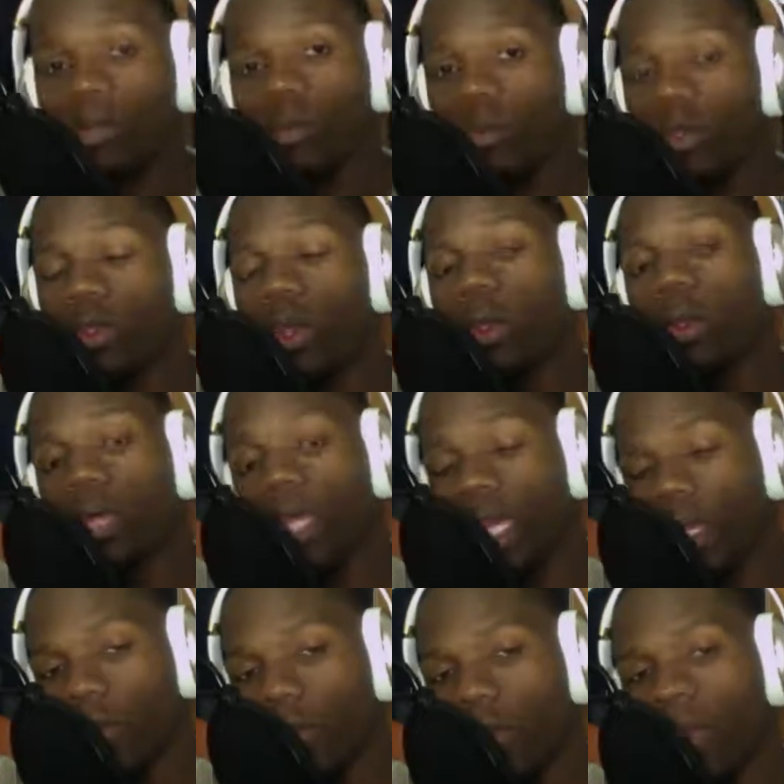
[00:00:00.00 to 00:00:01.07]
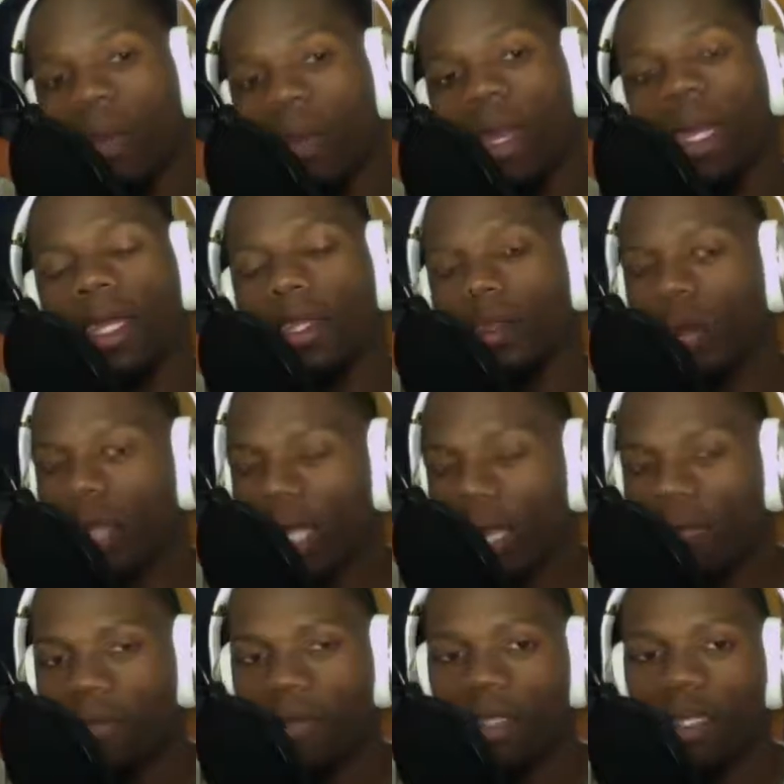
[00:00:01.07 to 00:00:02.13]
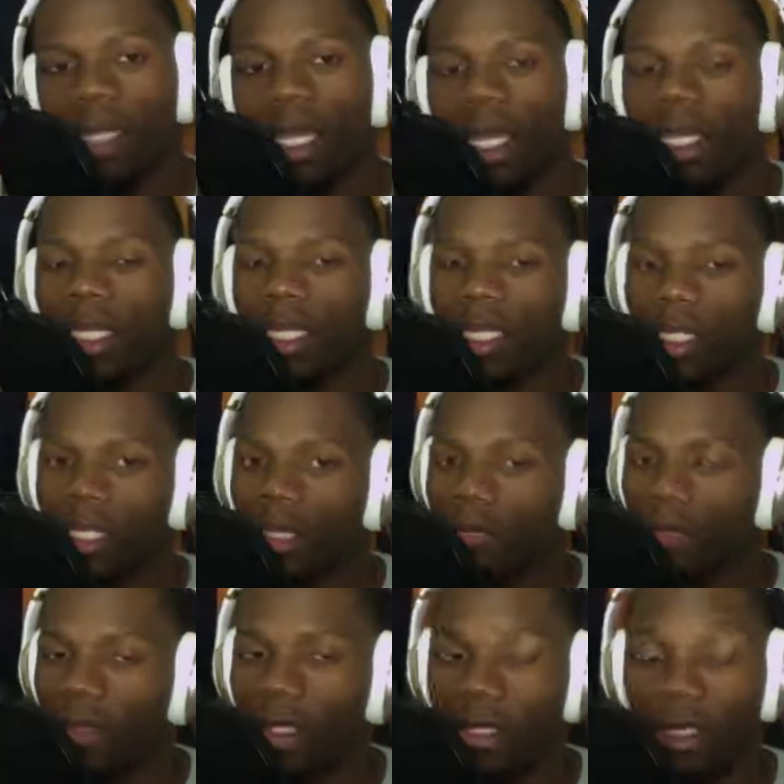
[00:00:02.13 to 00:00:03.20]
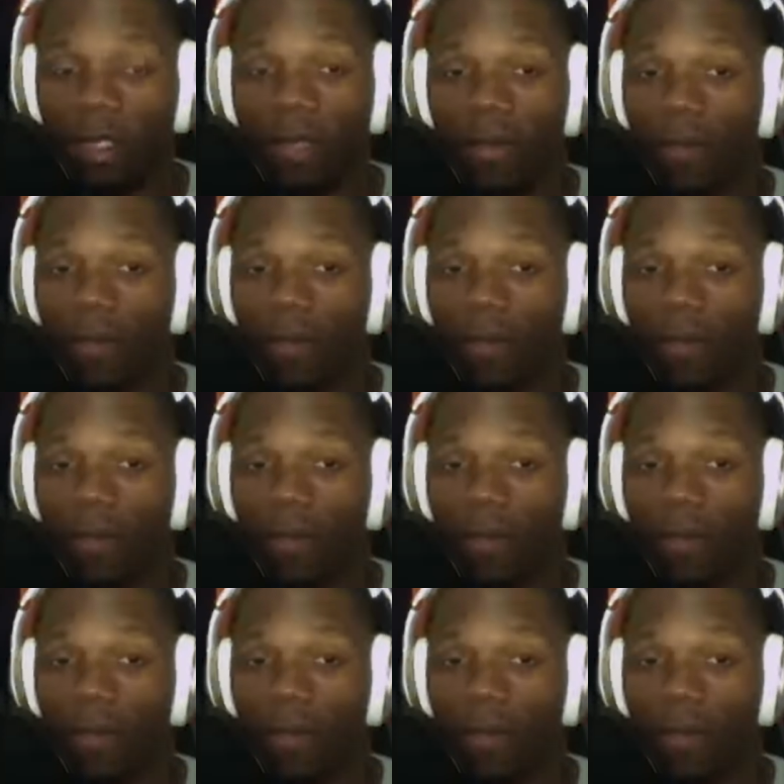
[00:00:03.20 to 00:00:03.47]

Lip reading: when you already got a running back, a great offensive line, a good defense,